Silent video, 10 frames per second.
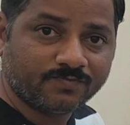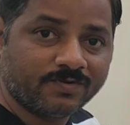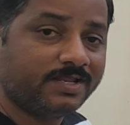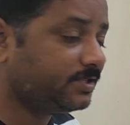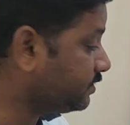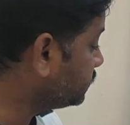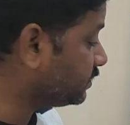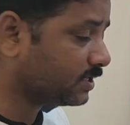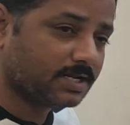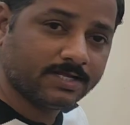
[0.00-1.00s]
when I execute
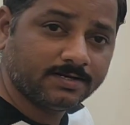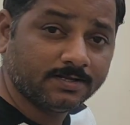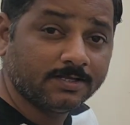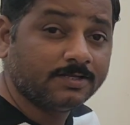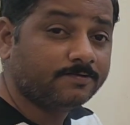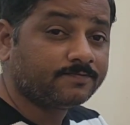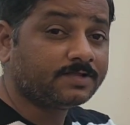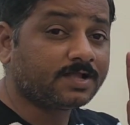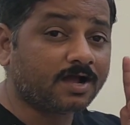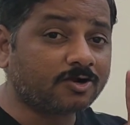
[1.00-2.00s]
this line, if
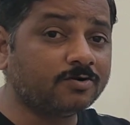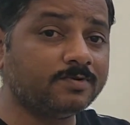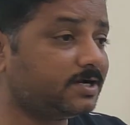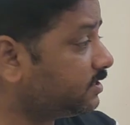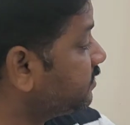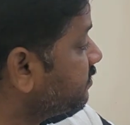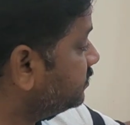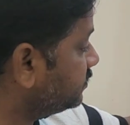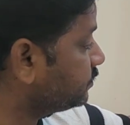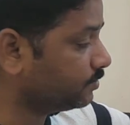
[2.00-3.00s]
the accumulator
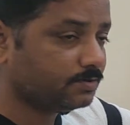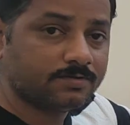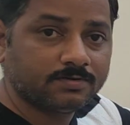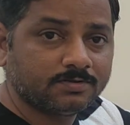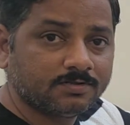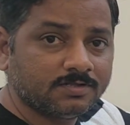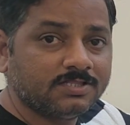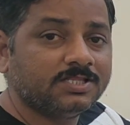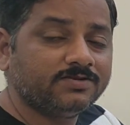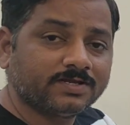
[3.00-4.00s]
is 0,
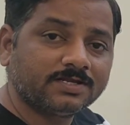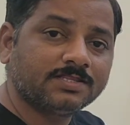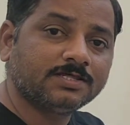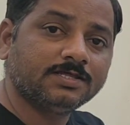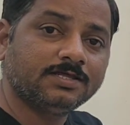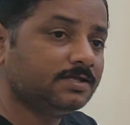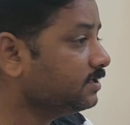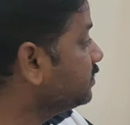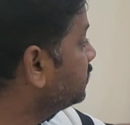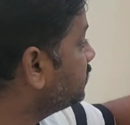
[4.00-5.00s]
then you can say
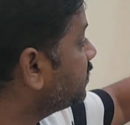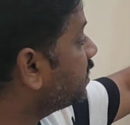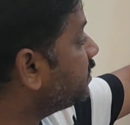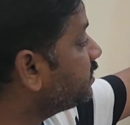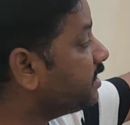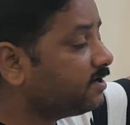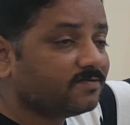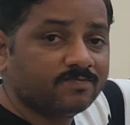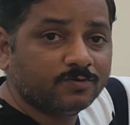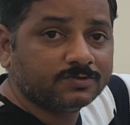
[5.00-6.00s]
the content
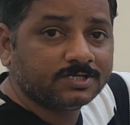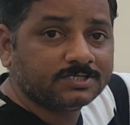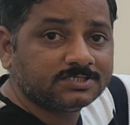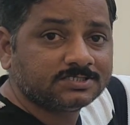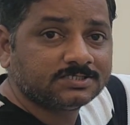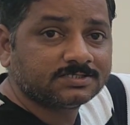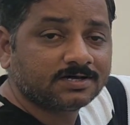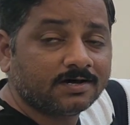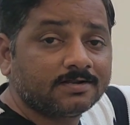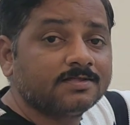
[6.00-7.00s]
of both the registers
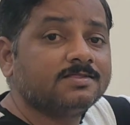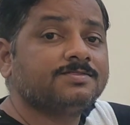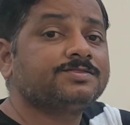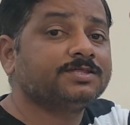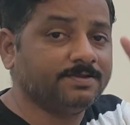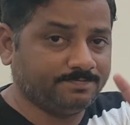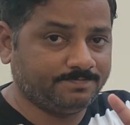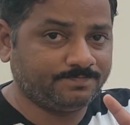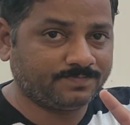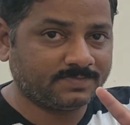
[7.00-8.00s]
are same.
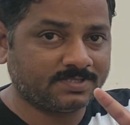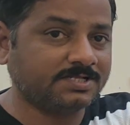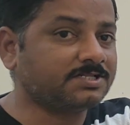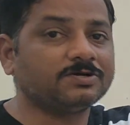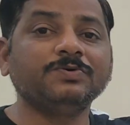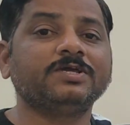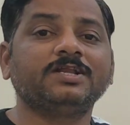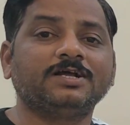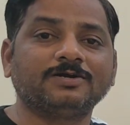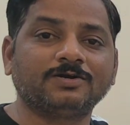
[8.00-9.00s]
That is how we
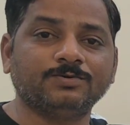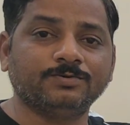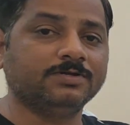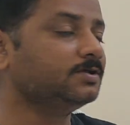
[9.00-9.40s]
can conclude.